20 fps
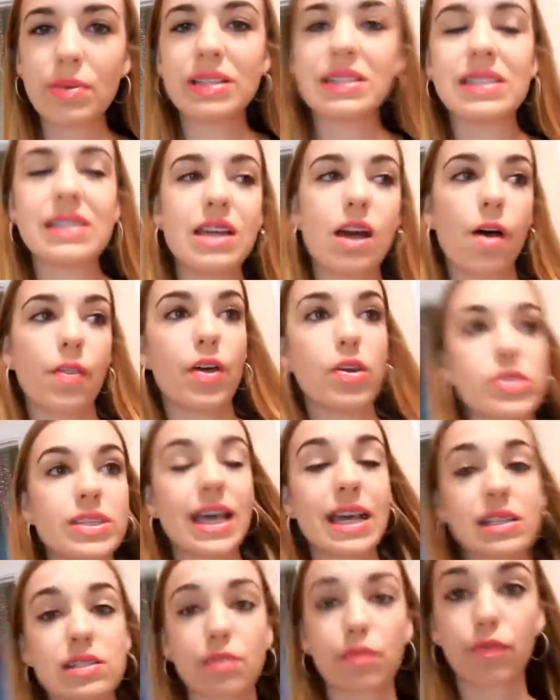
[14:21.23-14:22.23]
but still, those
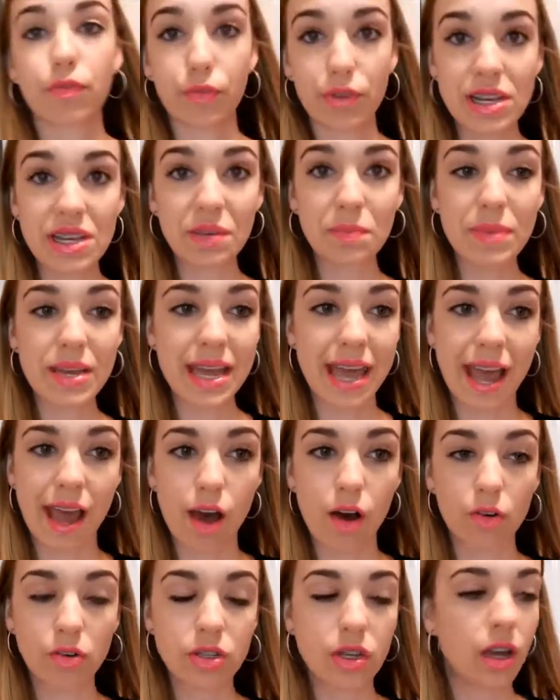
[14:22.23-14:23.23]
things freak me
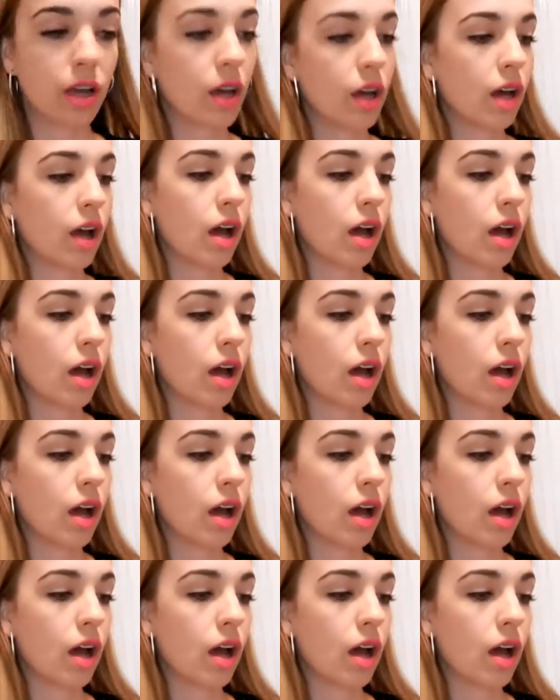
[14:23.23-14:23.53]
out.